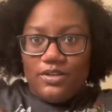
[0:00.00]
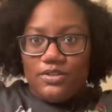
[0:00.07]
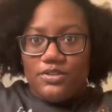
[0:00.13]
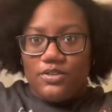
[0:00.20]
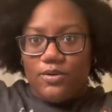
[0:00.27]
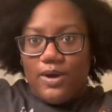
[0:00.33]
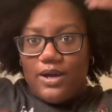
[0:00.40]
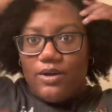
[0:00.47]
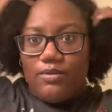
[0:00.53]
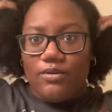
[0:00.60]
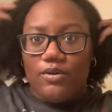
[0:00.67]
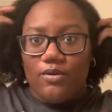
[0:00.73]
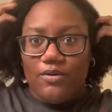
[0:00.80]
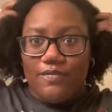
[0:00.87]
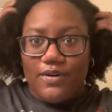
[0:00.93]
So I don't
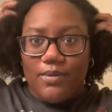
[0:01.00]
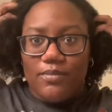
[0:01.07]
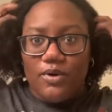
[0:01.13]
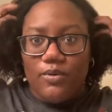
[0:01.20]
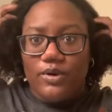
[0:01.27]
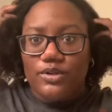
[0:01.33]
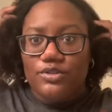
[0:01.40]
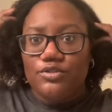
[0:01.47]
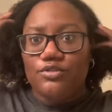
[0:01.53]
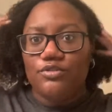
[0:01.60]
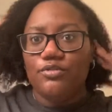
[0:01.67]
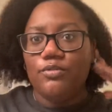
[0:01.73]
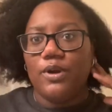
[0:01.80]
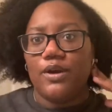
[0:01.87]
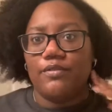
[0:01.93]
know if I'm going
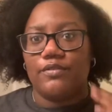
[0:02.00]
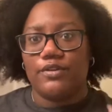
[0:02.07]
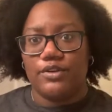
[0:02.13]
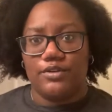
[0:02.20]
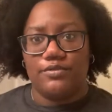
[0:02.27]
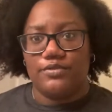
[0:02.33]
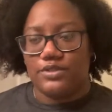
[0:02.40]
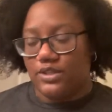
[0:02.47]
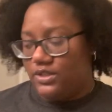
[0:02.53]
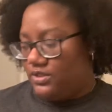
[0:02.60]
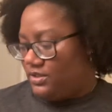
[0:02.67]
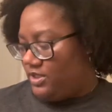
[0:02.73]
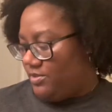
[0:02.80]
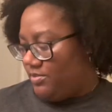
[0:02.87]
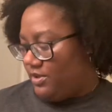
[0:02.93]
to ever use
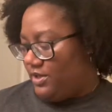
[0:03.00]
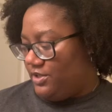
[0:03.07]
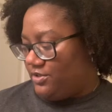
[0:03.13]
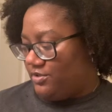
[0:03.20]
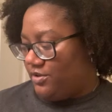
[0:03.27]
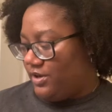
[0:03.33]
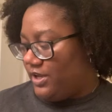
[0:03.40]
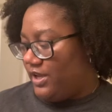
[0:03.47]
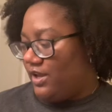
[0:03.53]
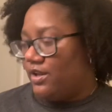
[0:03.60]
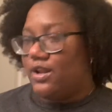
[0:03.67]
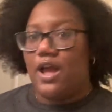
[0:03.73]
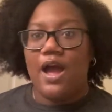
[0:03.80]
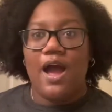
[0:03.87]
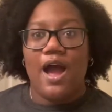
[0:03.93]
this deep conditioner again.
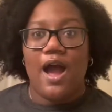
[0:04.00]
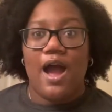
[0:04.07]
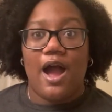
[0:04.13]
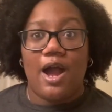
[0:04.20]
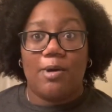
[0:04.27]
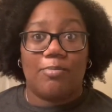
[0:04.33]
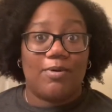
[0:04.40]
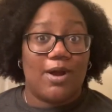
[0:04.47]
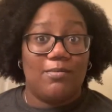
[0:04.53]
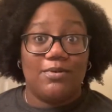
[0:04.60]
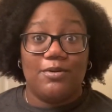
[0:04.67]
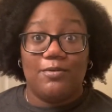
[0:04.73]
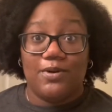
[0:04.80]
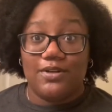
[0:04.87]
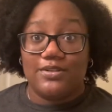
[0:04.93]
I
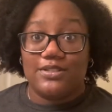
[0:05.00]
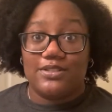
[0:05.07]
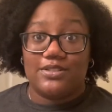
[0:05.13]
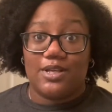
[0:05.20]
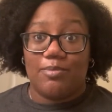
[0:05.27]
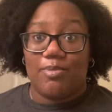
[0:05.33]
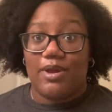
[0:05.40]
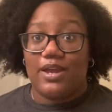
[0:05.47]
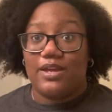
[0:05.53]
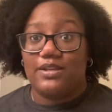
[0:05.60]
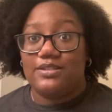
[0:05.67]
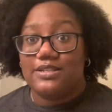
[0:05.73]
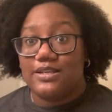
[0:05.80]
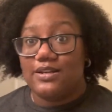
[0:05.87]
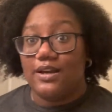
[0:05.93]
probably will, since I
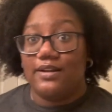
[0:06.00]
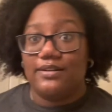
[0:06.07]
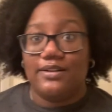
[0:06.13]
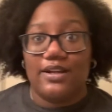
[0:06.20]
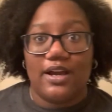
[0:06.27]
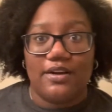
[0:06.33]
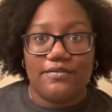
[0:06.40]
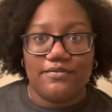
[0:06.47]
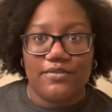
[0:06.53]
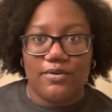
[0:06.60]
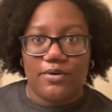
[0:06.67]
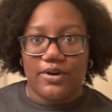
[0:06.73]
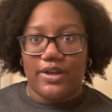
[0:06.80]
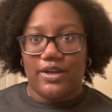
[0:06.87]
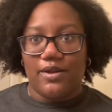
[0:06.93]
paid $10.99
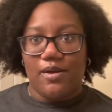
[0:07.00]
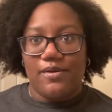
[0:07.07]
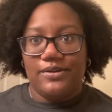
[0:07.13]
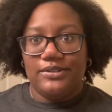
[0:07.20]
for it.